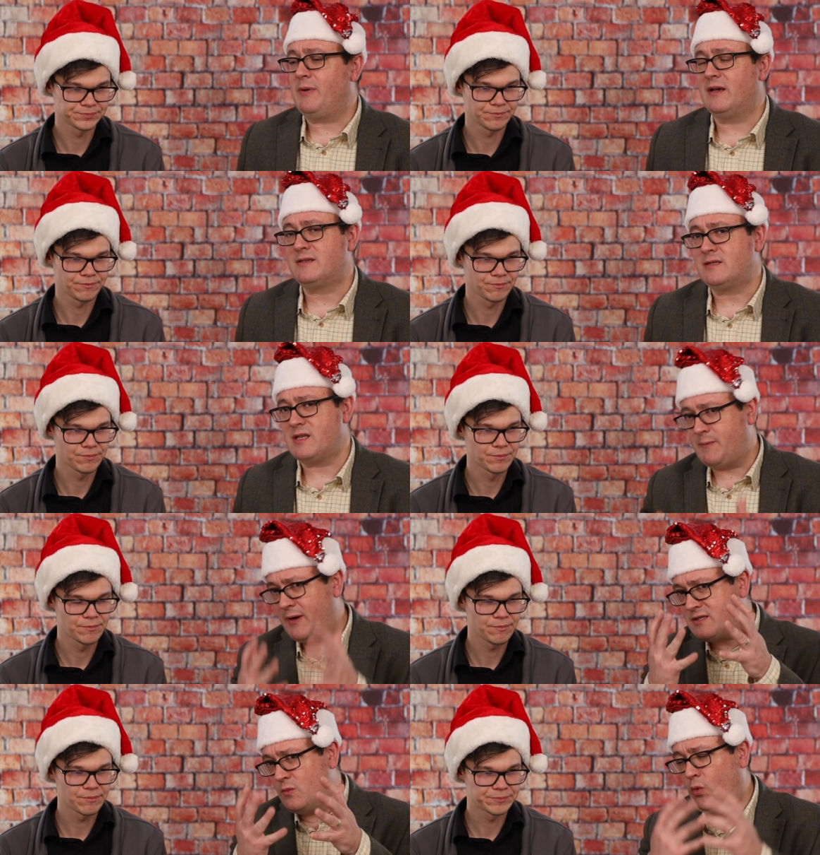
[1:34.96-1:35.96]
Speaker 1: person? So the
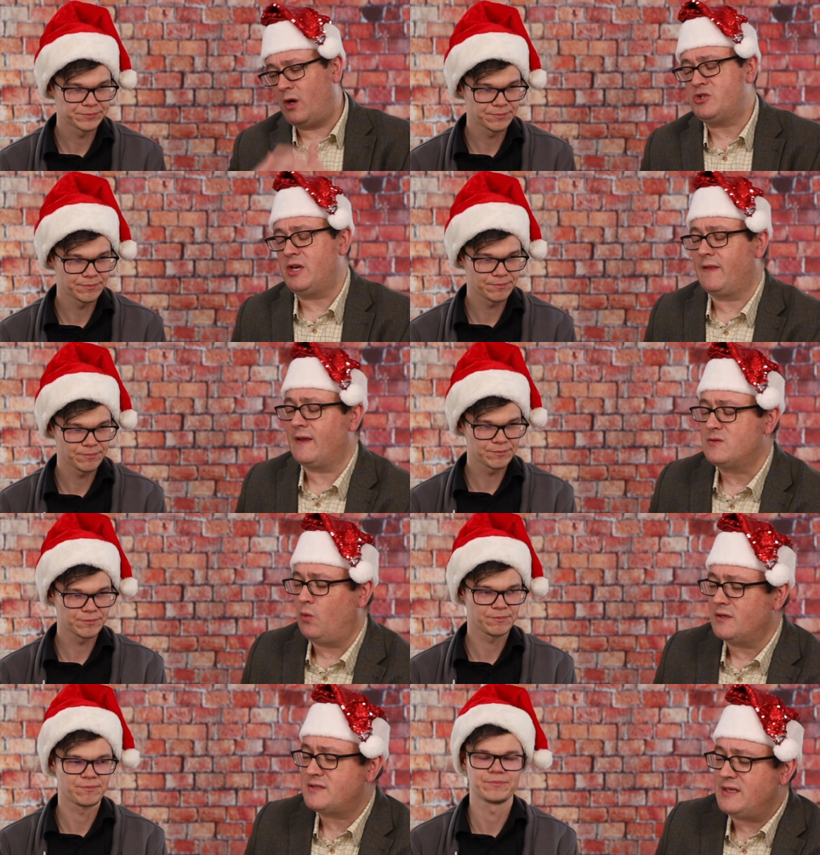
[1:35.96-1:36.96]
person watching
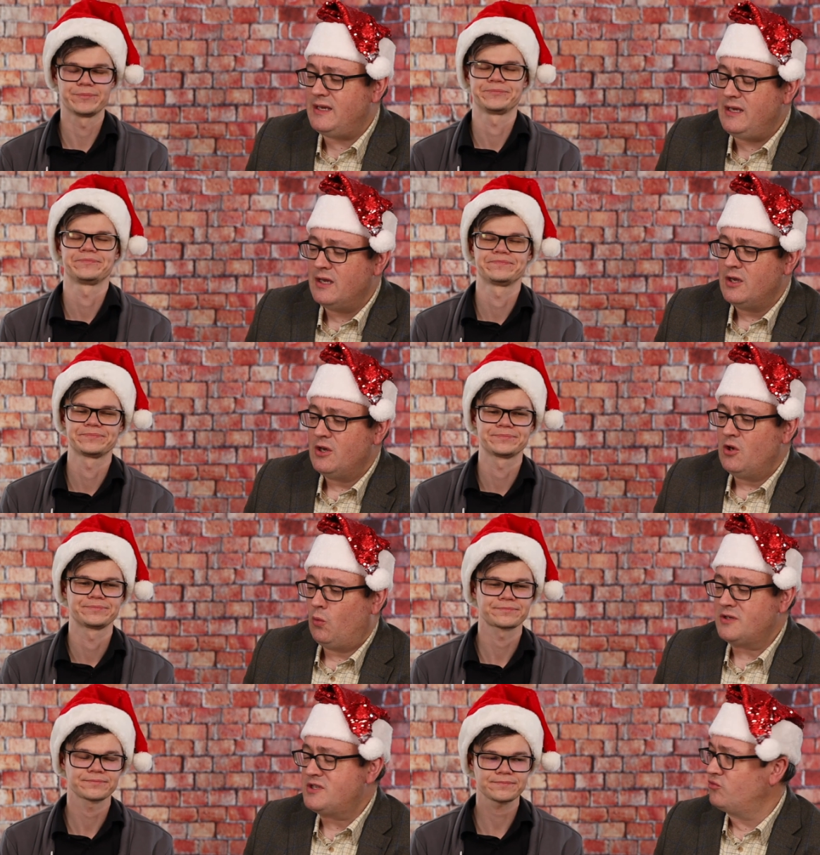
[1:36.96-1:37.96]
this, what's the
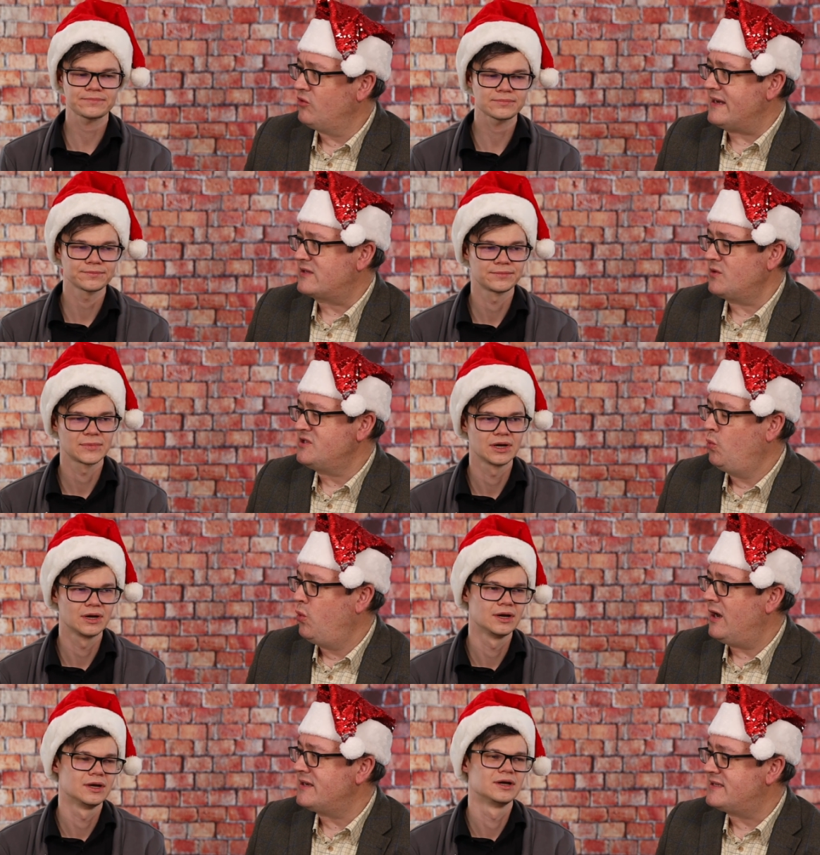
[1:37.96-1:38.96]
what's the risk? What's the
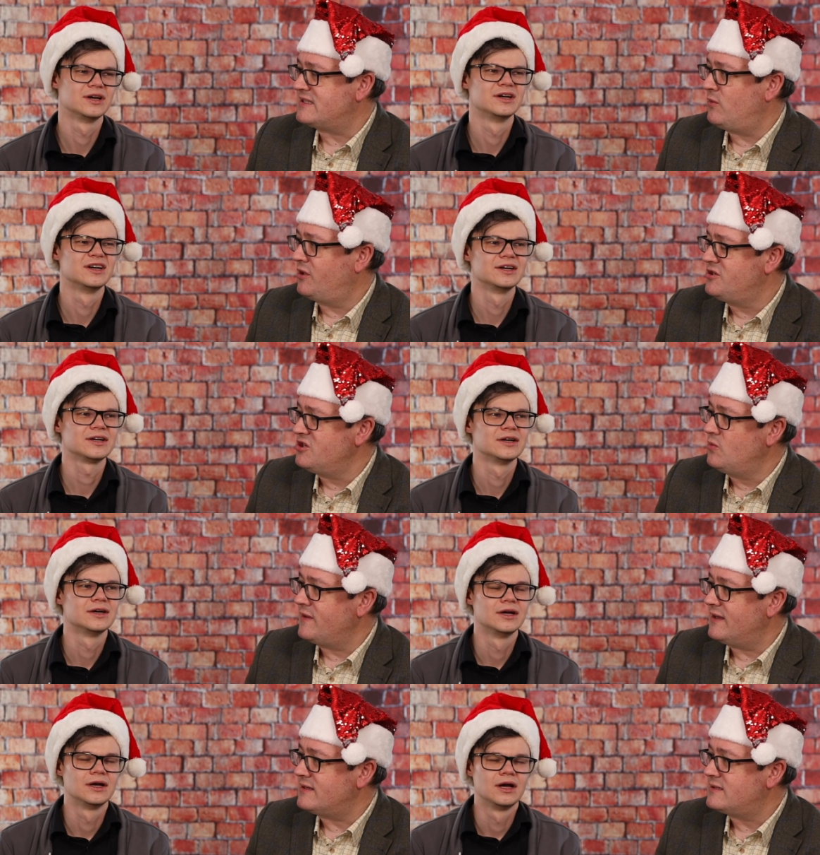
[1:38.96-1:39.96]
worst that someone could do
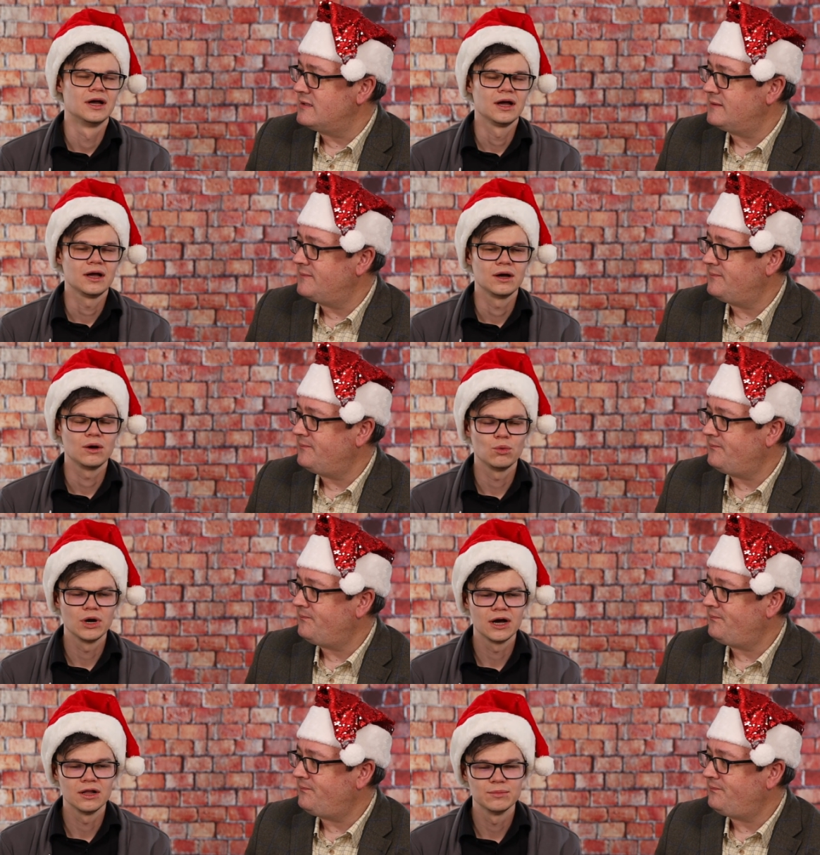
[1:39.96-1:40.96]
with this?
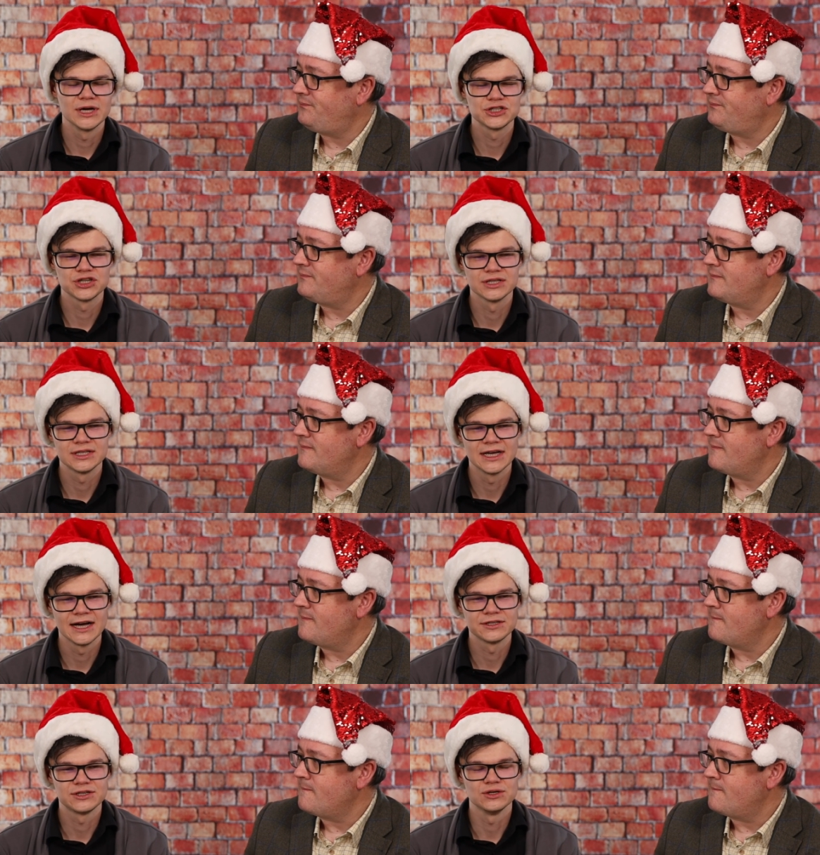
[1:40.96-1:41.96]
Speaker 2: Well, imagine
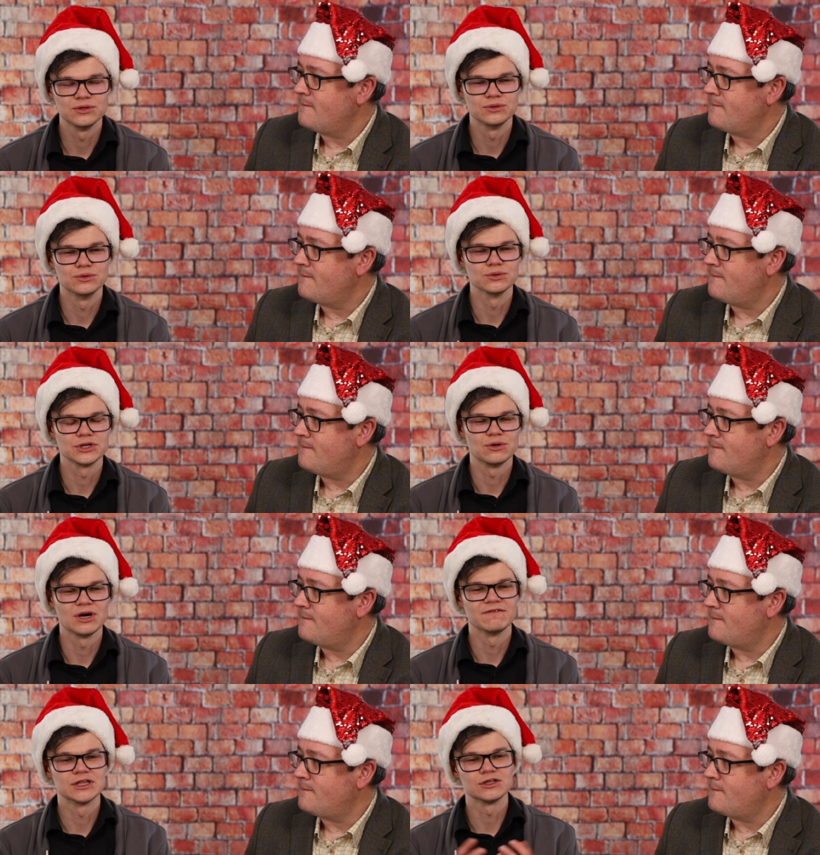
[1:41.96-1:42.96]
that you
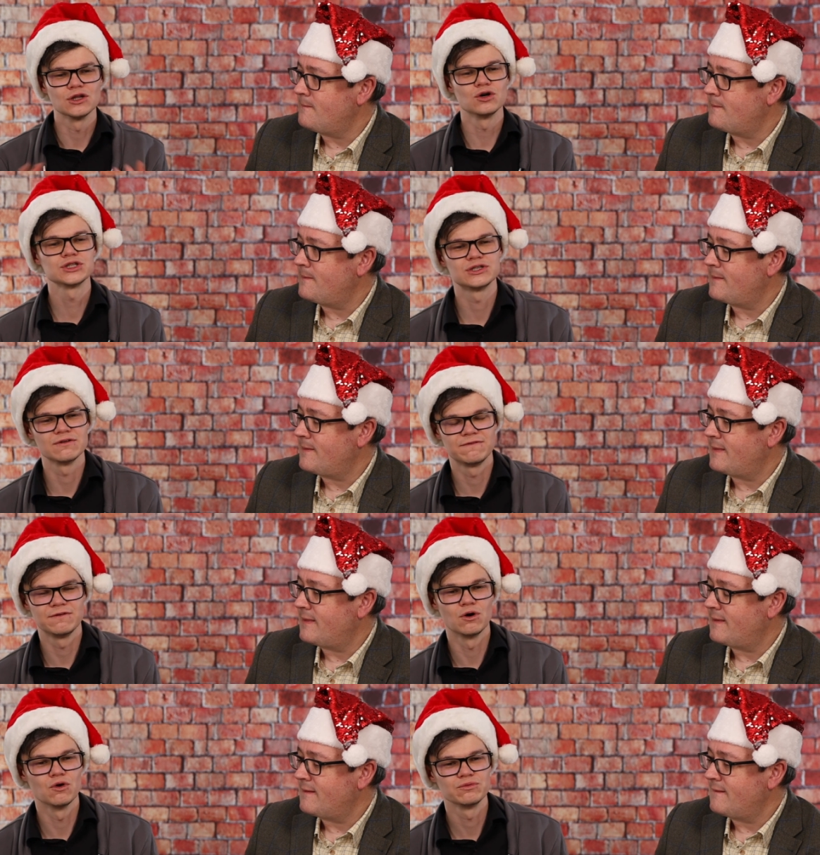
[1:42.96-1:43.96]
you haven't lost your
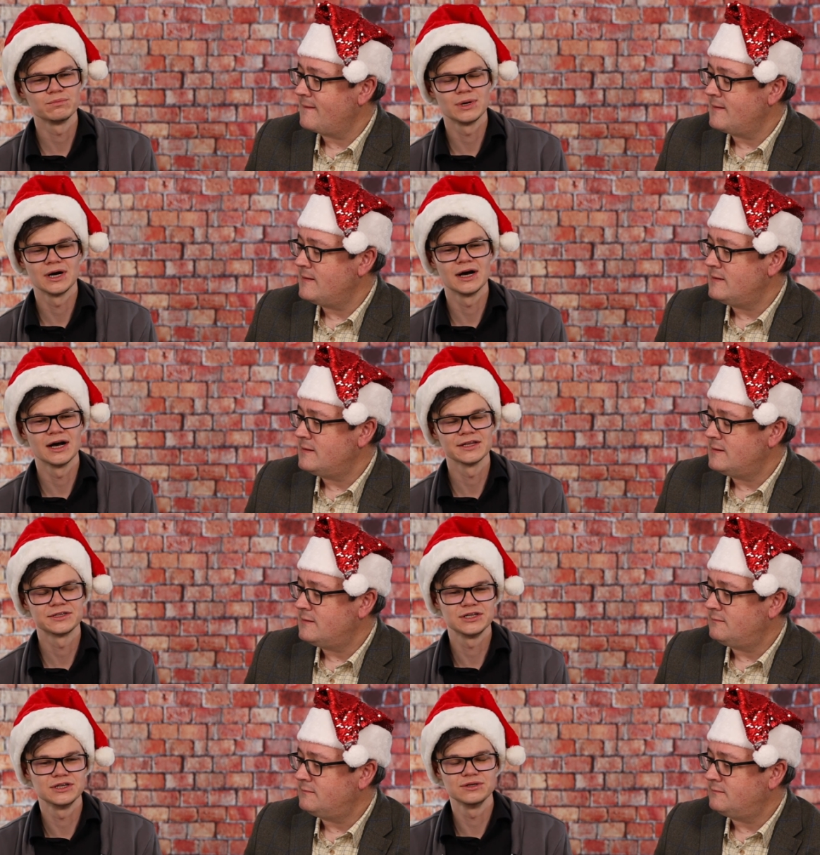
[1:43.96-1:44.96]
phone,
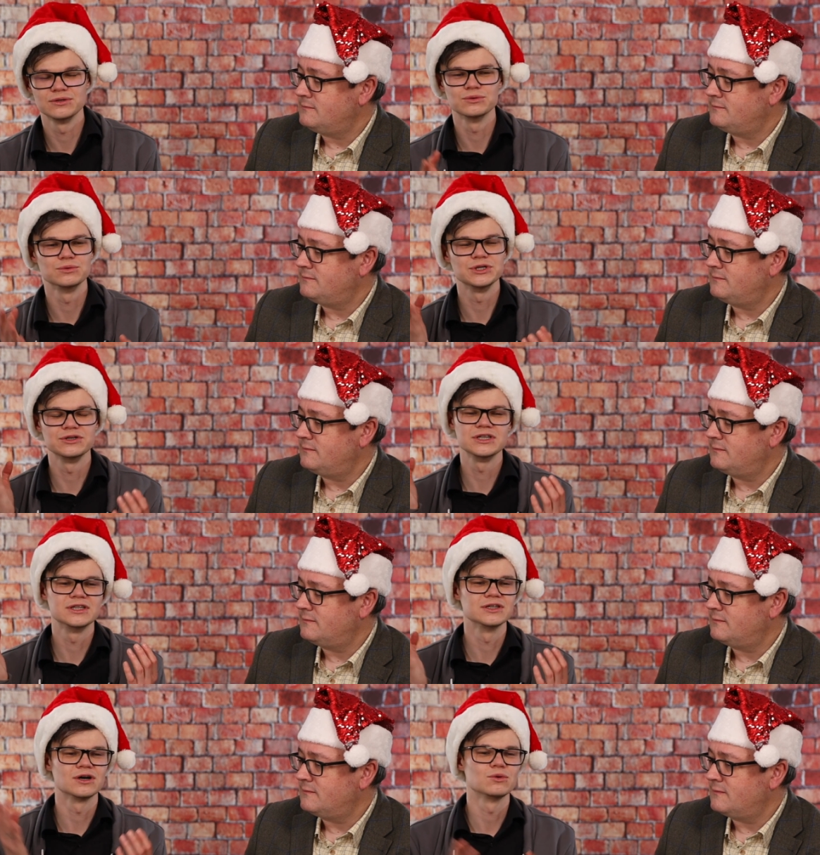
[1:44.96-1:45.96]
but you you
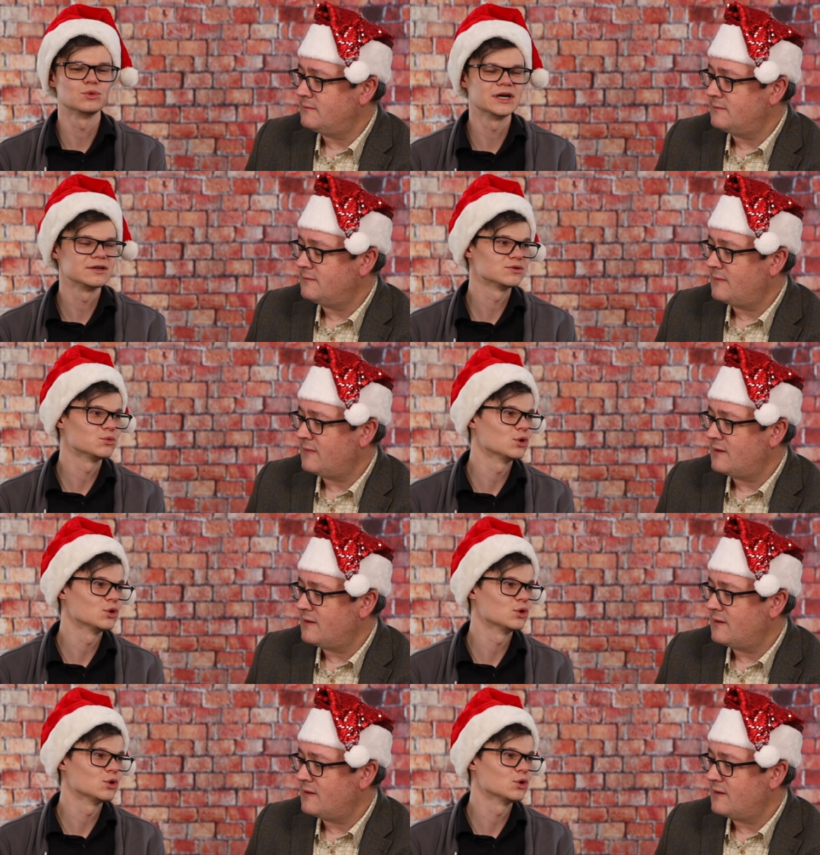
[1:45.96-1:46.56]
didn't know where it